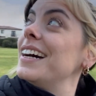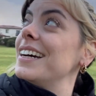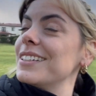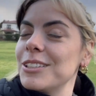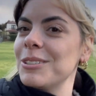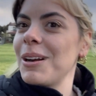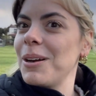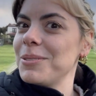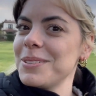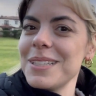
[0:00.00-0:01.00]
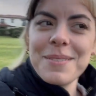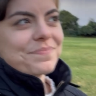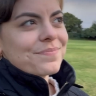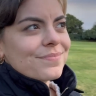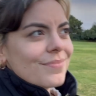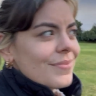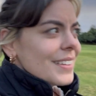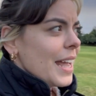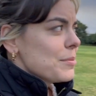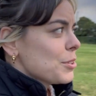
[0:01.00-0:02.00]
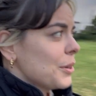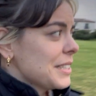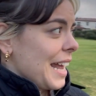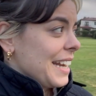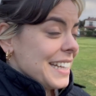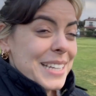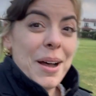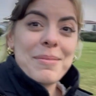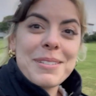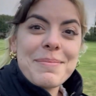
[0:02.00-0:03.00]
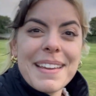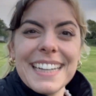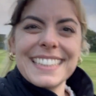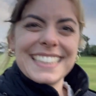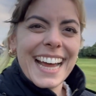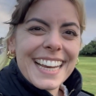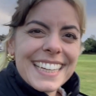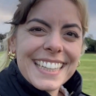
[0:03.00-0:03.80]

Crows. I'm so excited to almost being done.